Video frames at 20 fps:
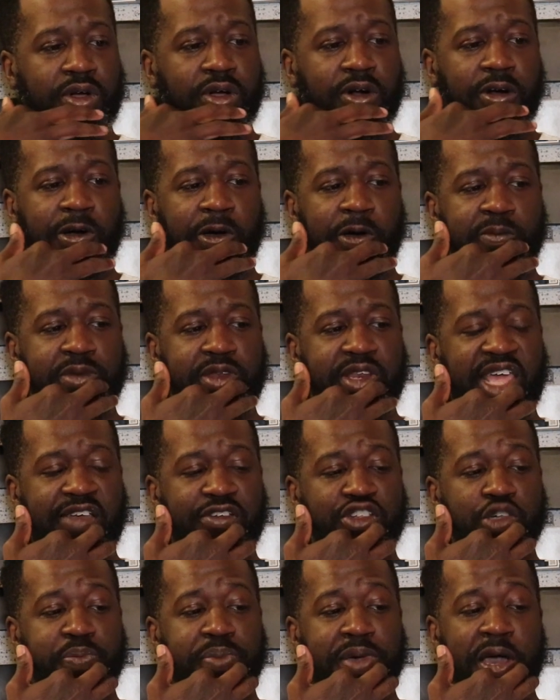Um,
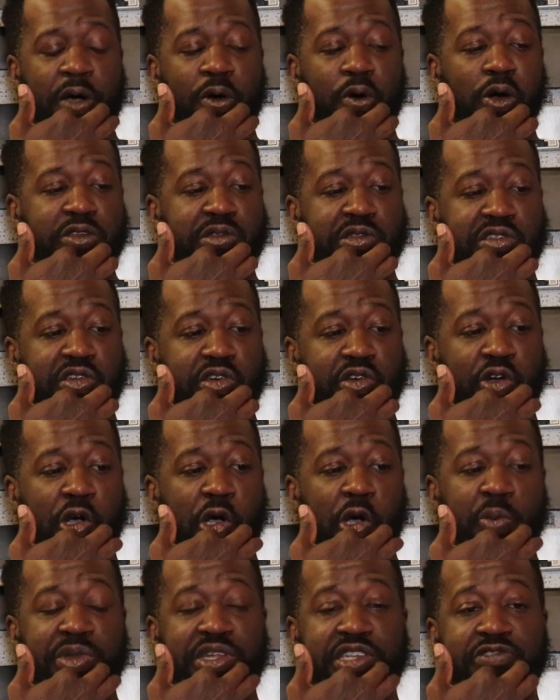Dave Chappelle also took home